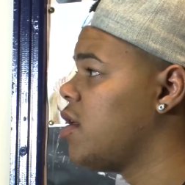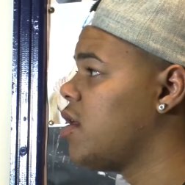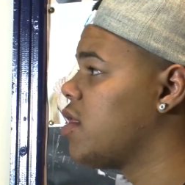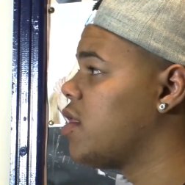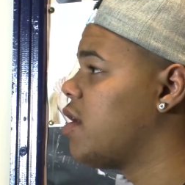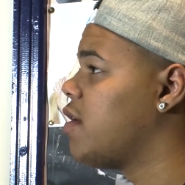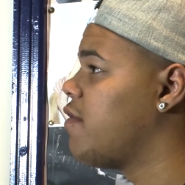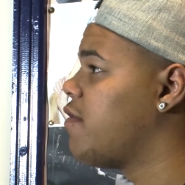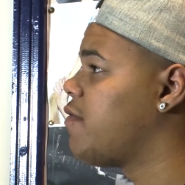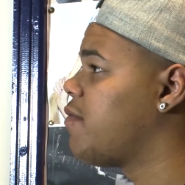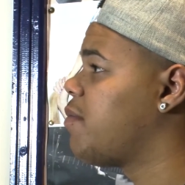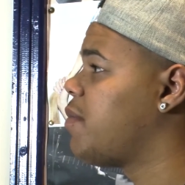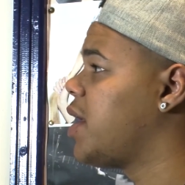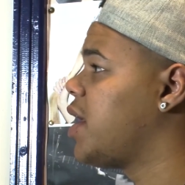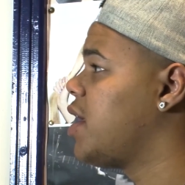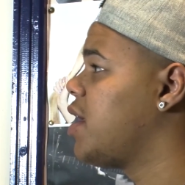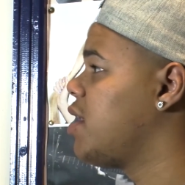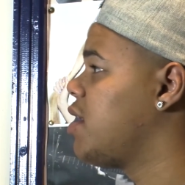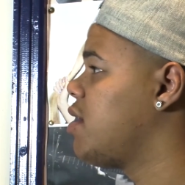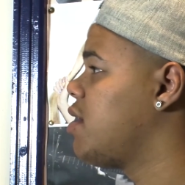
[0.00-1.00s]
They've
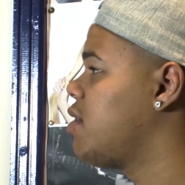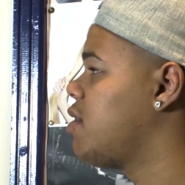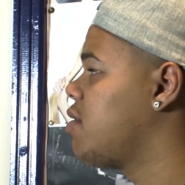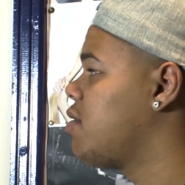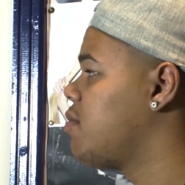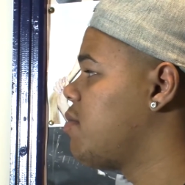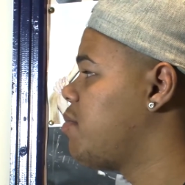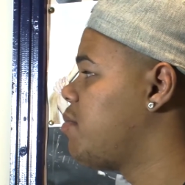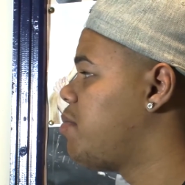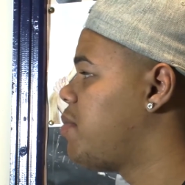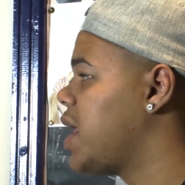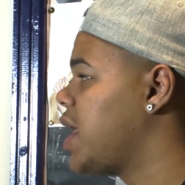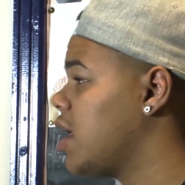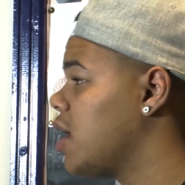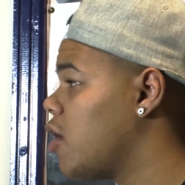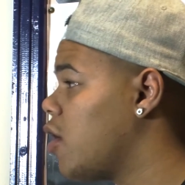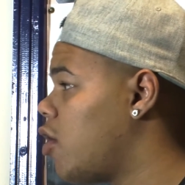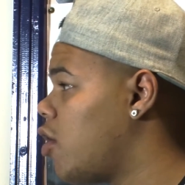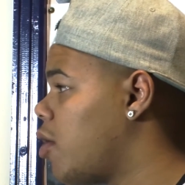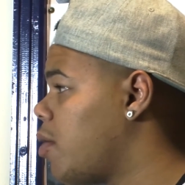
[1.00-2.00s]
been beat
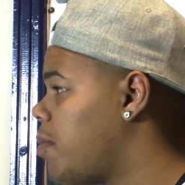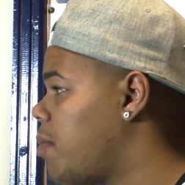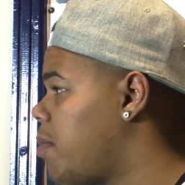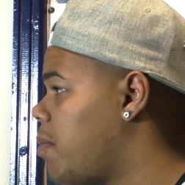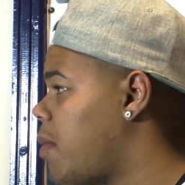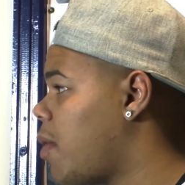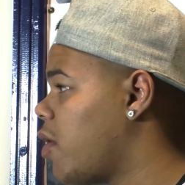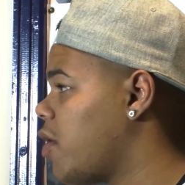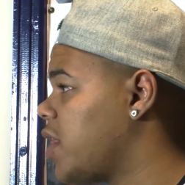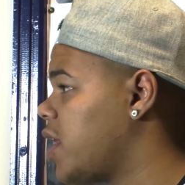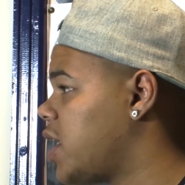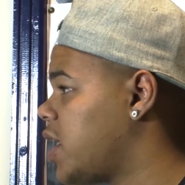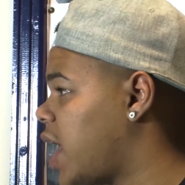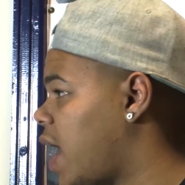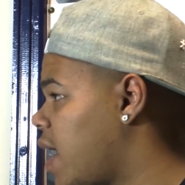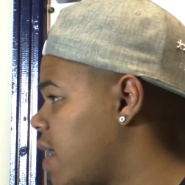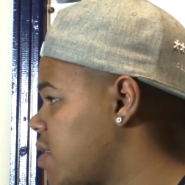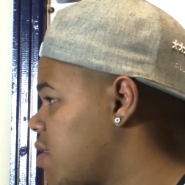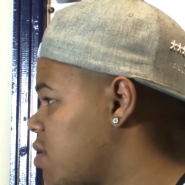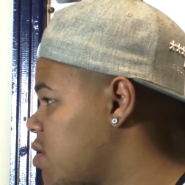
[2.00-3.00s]
up by their
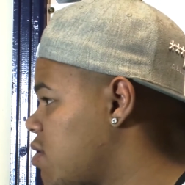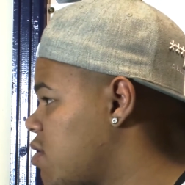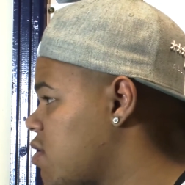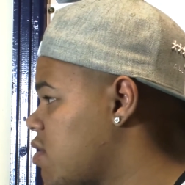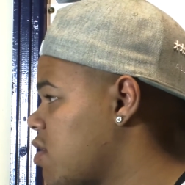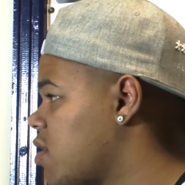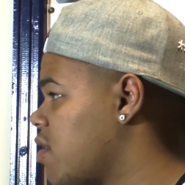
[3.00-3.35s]
dads.